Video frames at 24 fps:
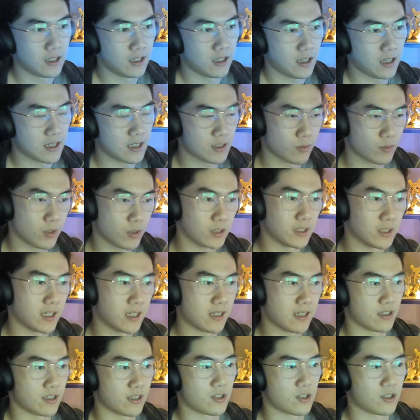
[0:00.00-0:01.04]
as well
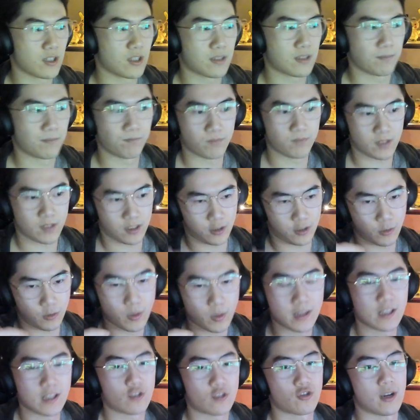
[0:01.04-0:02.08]
as just
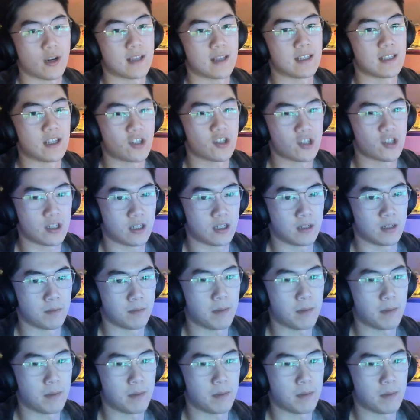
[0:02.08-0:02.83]
doing the transition